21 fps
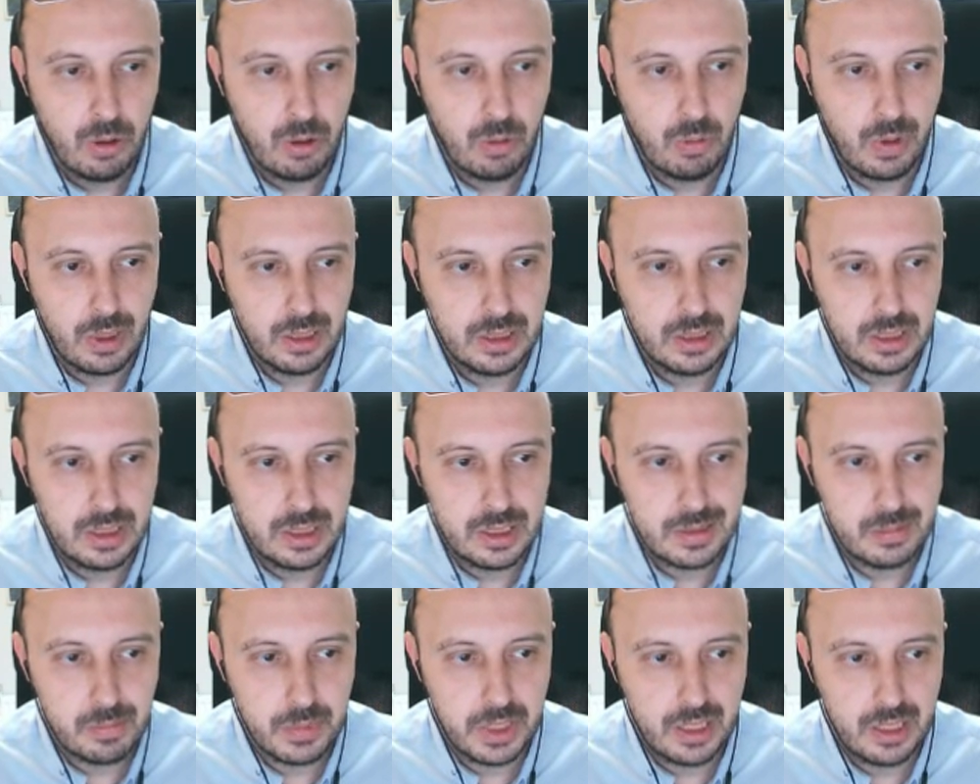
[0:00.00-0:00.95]
What
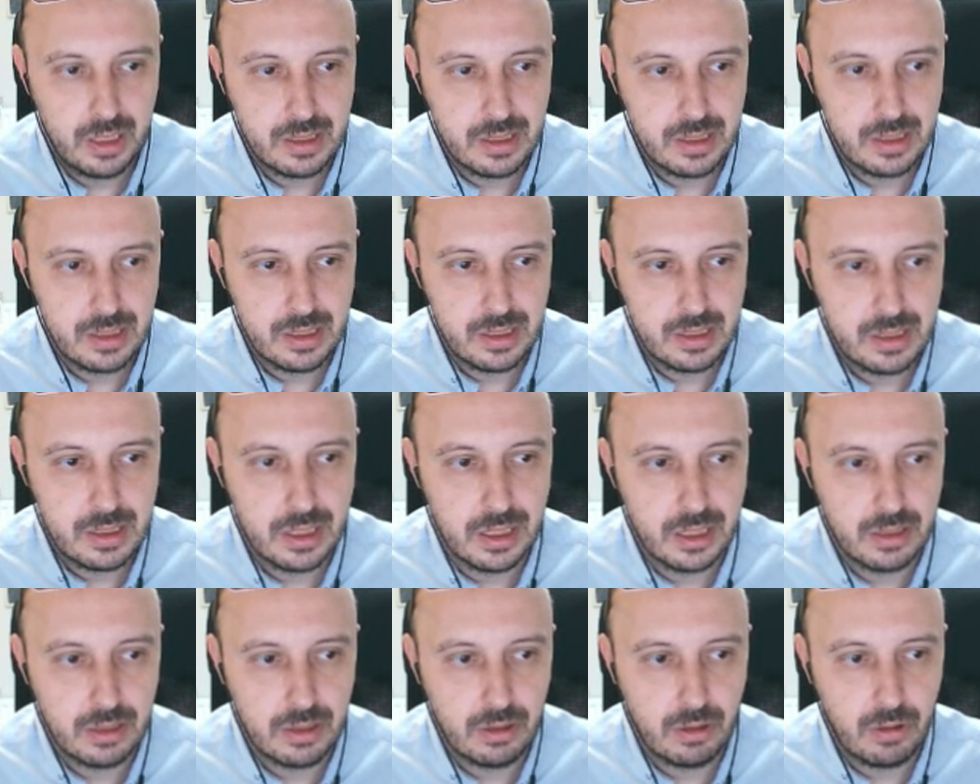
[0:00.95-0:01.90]
this means is
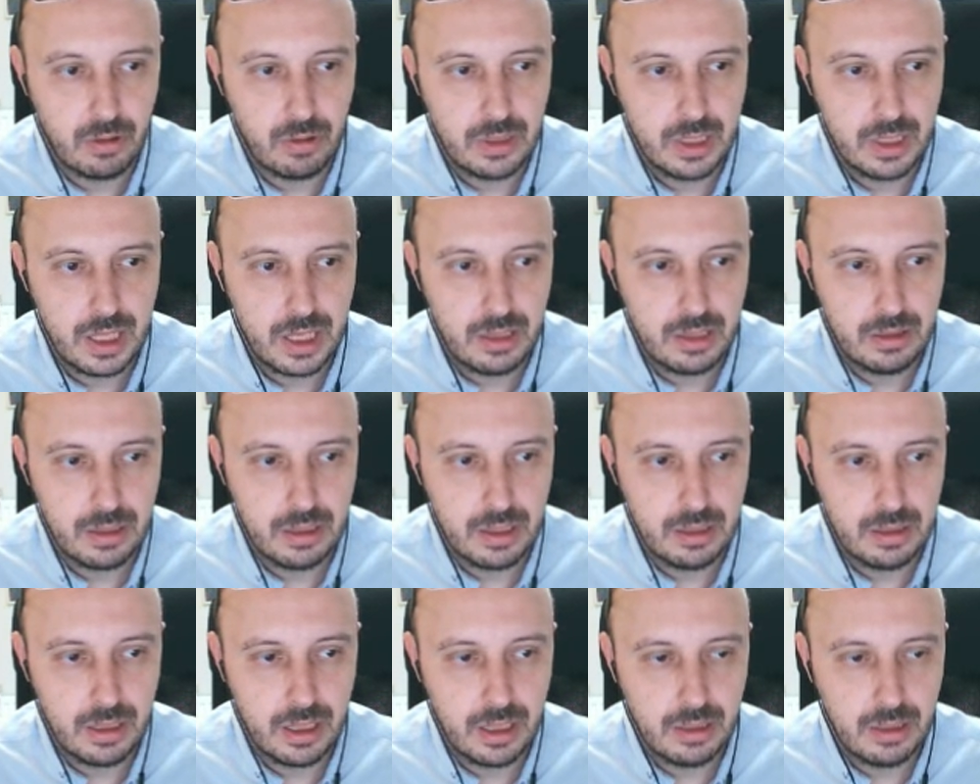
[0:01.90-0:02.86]
that in the
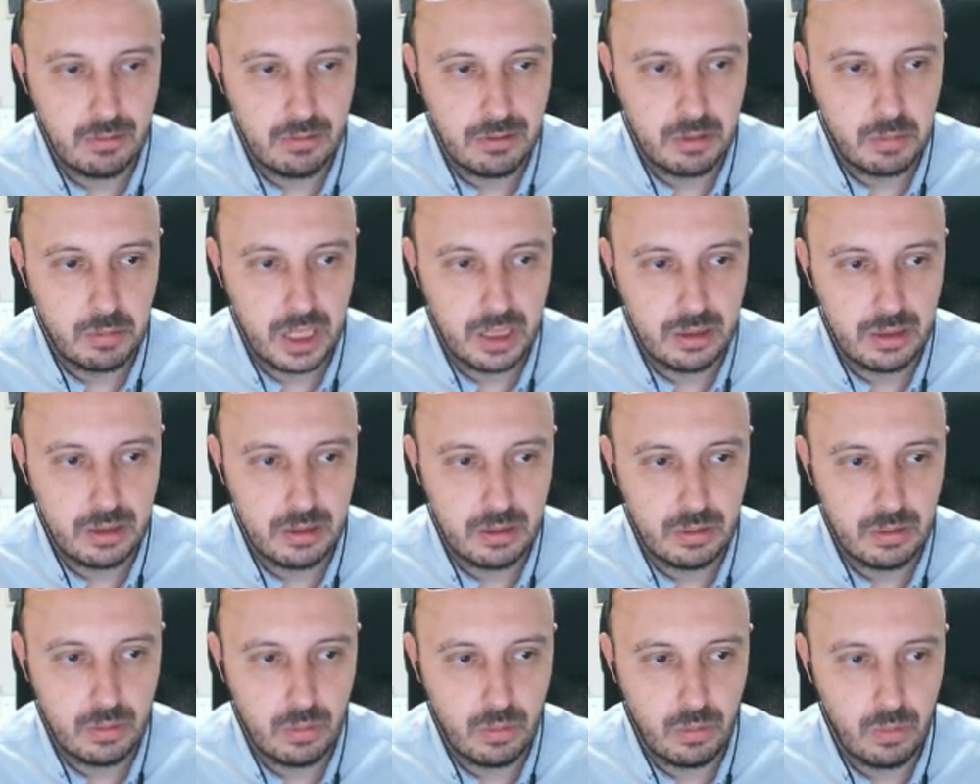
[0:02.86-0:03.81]
end of the
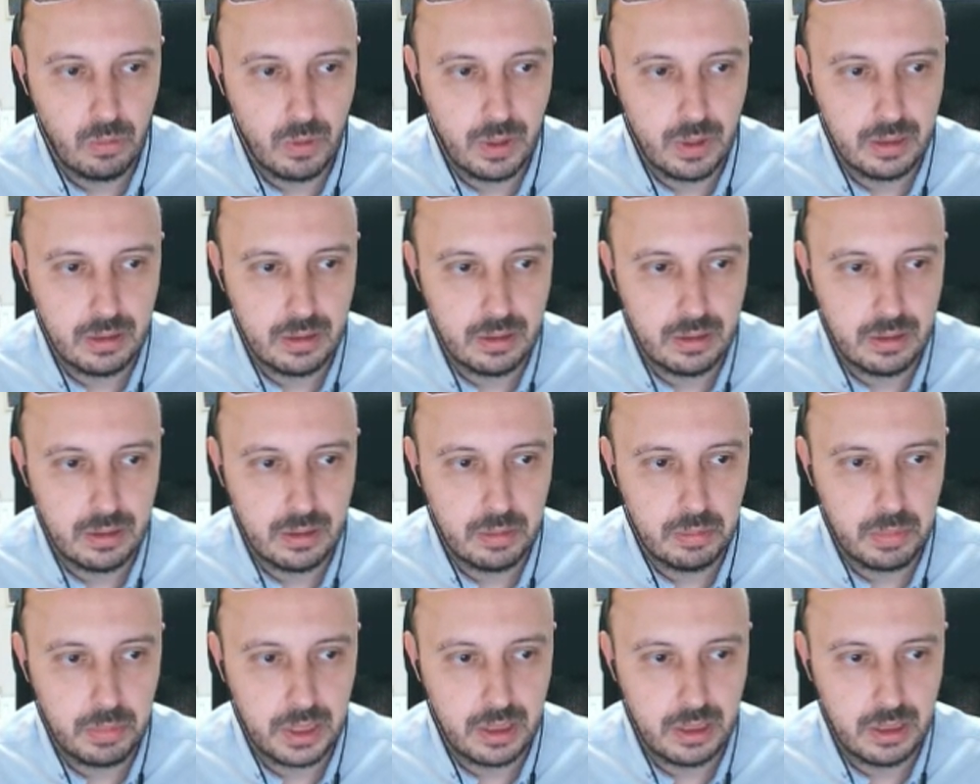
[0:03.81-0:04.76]
month, when
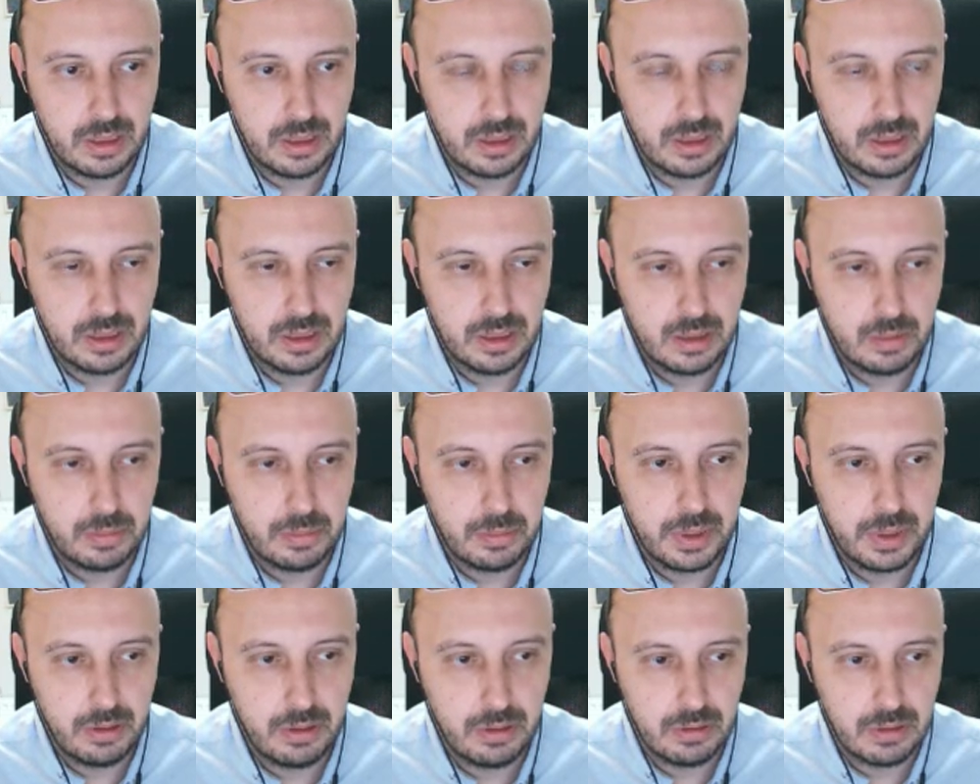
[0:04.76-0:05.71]
the billing
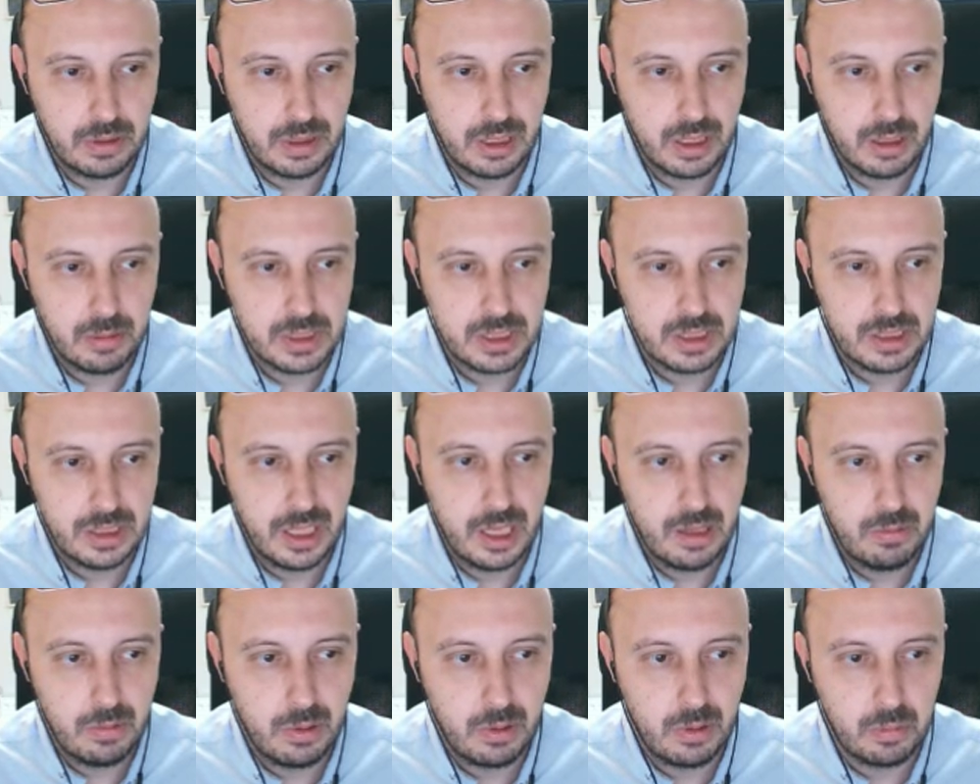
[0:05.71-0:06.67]
period comes,
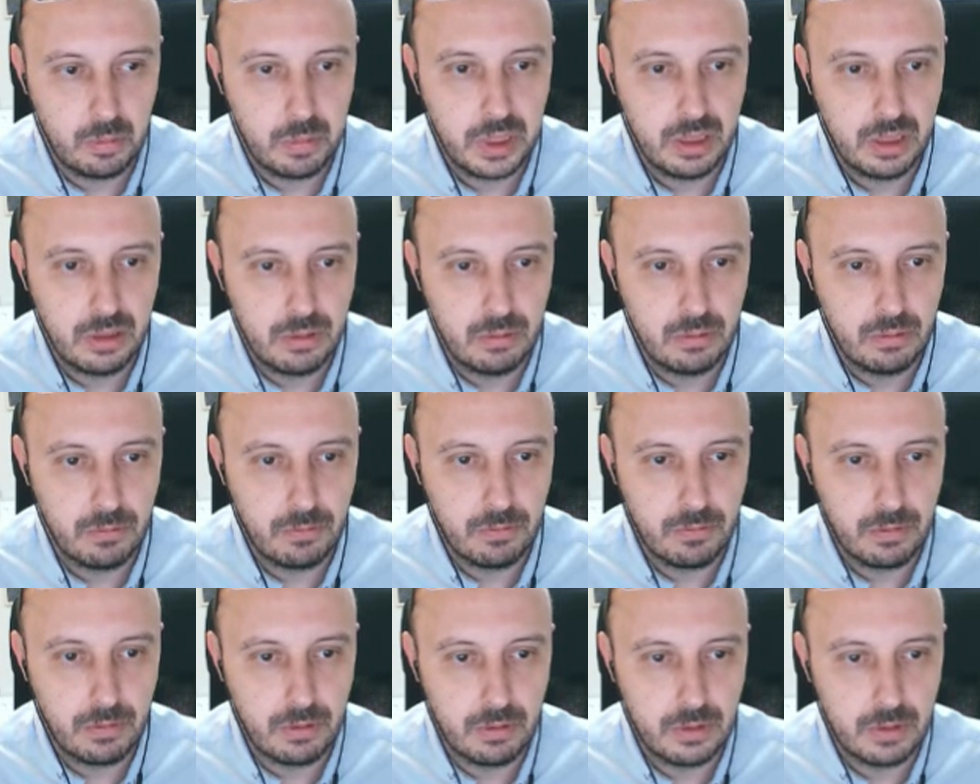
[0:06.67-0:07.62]
they will bill you
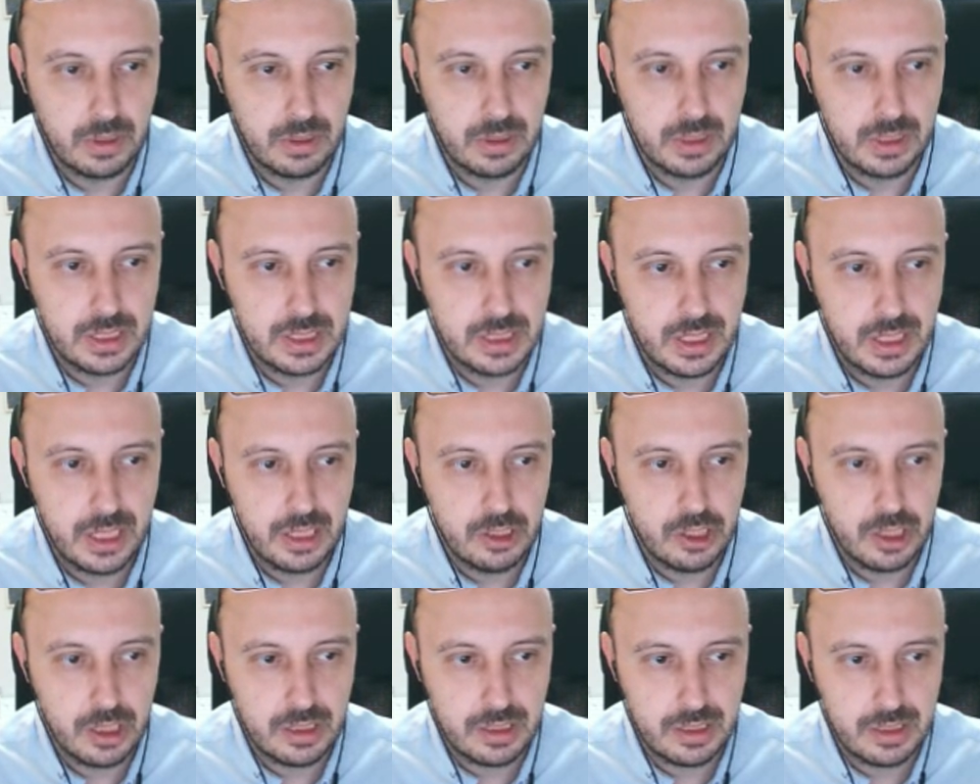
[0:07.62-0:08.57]
for this day
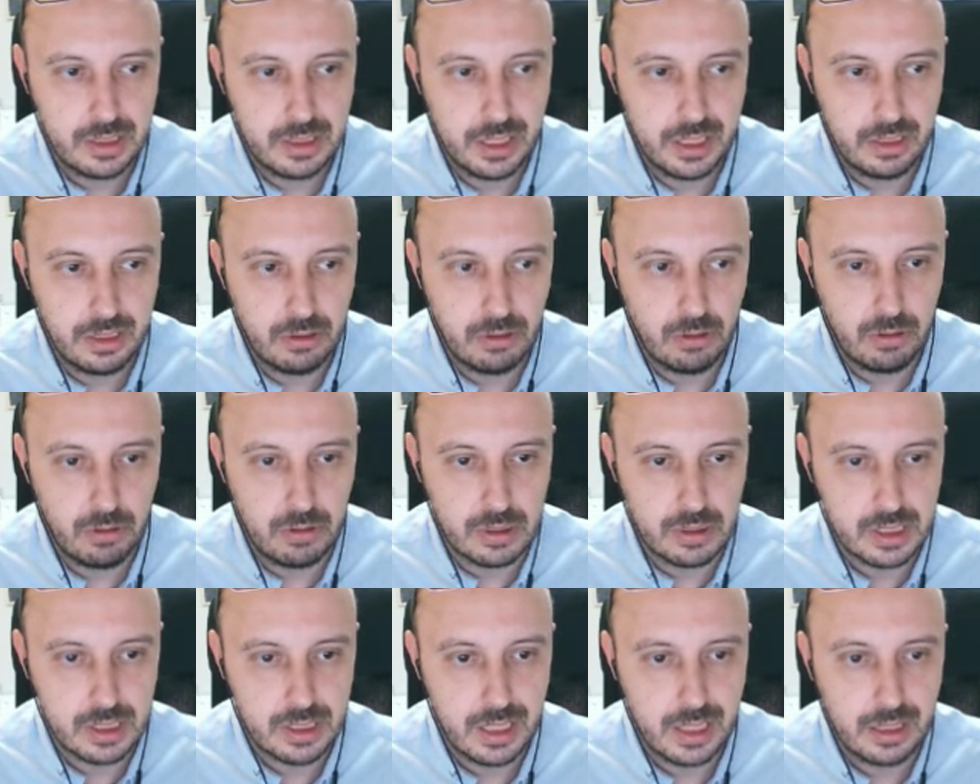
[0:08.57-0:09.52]
just
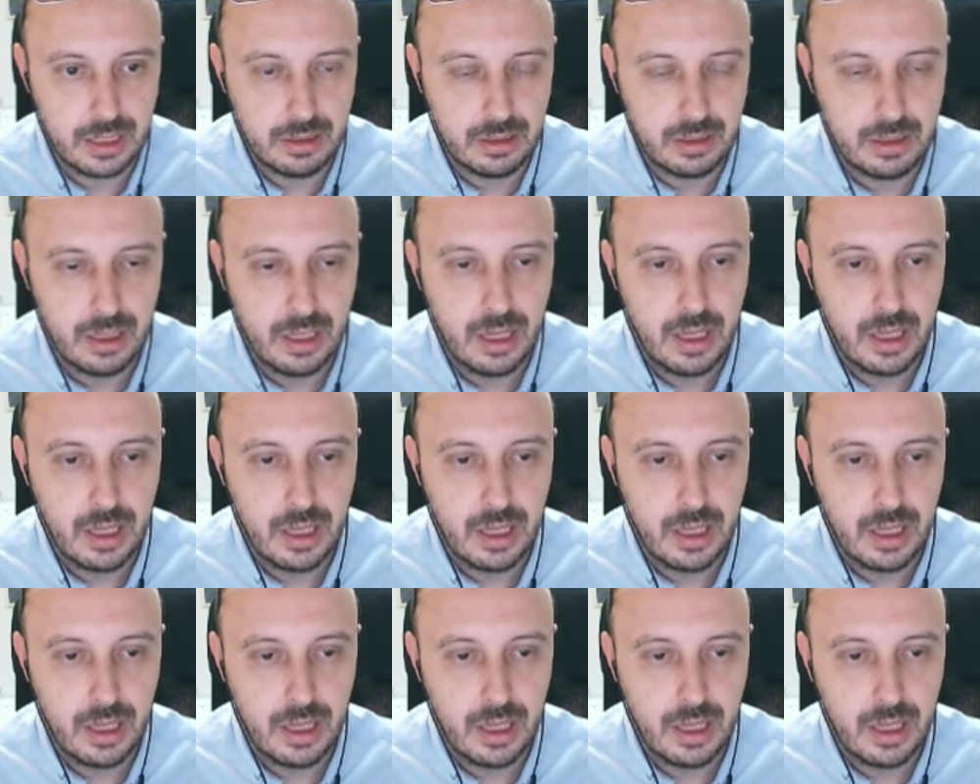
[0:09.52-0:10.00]
$10, not